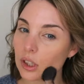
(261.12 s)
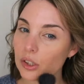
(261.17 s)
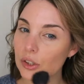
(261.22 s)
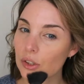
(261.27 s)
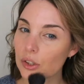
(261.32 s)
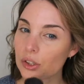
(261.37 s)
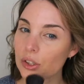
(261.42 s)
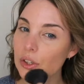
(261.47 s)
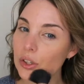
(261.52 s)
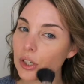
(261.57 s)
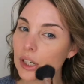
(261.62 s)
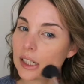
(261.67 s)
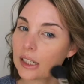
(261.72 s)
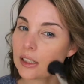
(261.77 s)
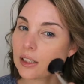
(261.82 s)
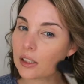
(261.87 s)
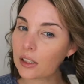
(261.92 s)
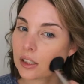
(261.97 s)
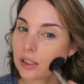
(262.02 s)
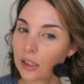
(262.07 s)
I do just try
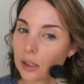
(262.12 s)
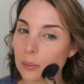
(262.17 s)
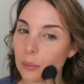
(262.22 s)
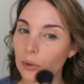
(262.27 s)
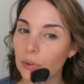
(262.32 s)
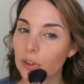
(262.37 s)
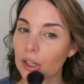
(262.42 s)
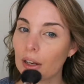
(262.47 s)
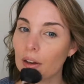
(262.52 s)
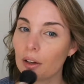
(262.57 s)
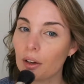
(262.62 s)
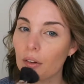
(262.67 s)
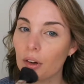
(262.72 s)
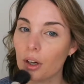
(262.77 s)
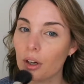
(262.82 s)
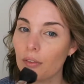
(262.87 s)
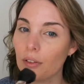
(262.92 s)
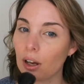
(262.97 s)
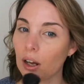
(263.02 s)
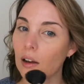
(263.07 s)
and stipple that
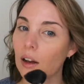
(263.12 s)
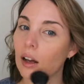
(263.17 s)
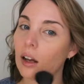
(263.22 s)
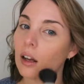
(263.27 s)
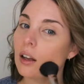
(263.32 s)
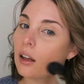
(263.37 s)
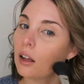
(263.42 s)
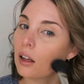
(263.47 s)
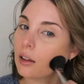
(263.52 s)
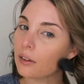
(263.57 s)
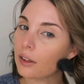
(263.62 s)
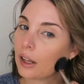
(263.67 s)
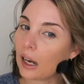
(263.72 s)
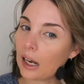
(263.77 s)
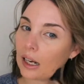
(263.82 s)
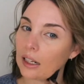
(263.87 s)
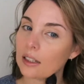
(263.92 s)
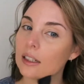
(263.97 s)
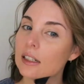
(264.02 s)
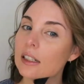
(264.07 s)
over the
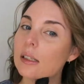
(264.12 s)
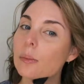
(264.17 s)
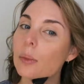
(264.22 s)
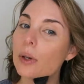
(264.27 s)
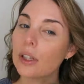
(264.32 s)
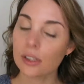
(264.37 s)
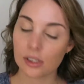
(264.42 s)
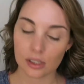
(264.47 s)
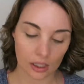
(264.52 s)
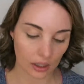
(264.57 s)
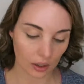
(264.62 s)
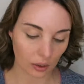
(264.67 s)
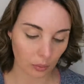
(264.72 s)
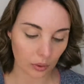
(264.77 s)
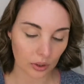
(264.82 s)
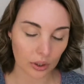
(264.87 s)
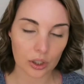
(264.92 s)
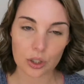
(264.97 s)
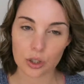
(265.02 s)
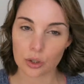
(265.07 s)
acne spots. I don't
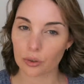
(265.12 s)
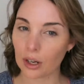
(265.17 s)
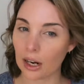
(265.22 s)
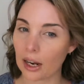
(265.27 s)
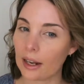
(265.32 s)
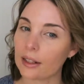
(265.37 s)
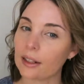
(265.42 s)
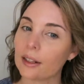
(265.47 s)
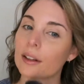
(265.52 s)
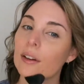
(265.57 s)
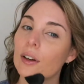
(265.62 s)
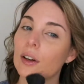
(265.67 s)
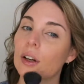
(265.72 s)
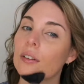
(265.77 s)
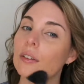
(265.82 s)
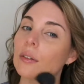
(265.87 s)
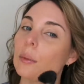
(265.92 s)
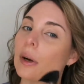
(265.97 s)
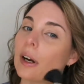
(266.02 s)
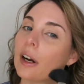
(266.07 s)
want to drag it
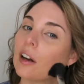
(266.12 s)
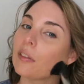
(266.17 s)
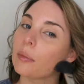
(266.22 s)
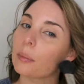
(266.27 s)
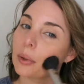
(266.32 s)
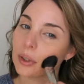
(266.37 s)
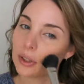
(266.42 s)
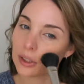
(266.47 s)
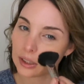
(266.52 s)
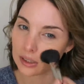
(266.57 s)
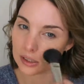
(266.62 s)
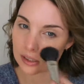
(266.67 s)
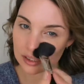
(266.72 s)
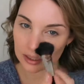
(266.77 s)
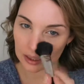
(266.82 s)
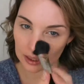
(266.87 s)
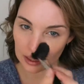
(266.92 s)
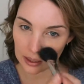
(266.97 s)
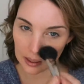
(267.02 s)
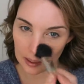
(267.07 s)
over where I've put the
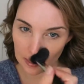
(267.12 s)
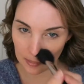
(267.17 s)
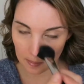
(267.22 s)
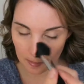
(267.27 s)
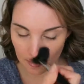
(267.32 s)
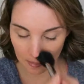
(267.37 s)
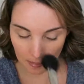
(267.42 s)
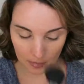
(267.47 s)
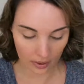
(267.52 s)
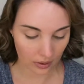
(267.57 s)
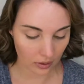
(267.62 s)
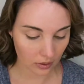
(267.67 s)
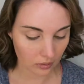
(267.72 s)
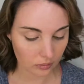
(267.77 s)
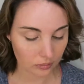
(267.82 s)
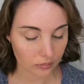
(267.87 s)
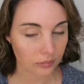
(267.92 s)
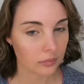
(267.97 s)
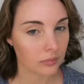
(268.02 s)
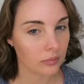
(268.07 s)
concealer.
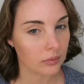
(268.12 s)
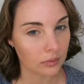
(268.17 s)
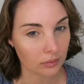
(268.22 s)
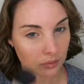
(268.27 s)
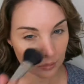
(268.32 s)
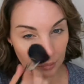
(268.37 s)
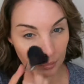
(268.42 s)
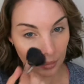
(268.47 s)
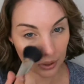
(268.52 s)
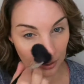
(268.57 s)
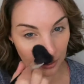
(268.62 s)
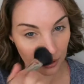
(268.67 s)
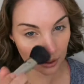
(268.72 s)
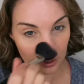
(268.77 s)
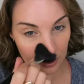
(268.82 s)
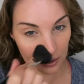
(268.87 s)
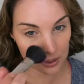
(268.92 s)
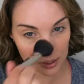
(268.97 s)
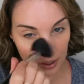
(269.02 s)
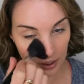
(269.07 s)
But you can
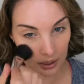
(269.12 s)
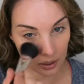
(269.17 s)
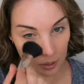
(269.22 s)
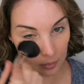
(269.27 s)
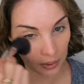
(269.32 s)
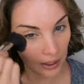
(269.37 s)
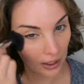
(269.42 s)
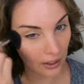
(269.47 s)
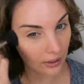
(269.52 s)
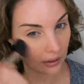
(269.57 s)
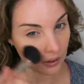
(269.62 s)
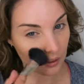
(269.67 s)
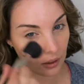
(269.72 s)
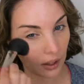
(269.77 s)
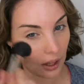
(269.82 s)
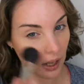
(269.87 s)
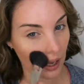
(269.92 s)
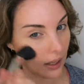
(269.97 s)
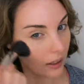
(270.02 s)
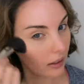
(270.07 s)
use any powder you
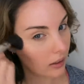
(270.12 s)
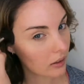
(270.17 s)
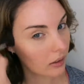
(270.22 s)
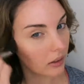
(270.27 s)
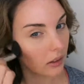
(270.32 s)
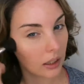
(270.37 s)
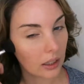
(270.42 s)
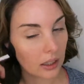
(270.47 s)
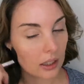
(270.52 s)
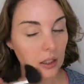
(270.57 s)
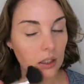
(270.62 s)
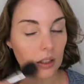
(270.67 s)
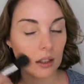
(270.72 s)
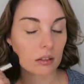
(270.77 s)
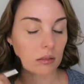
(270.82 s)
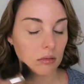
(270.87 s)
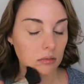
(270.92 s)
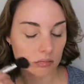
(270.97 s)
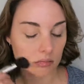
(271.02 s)
like, any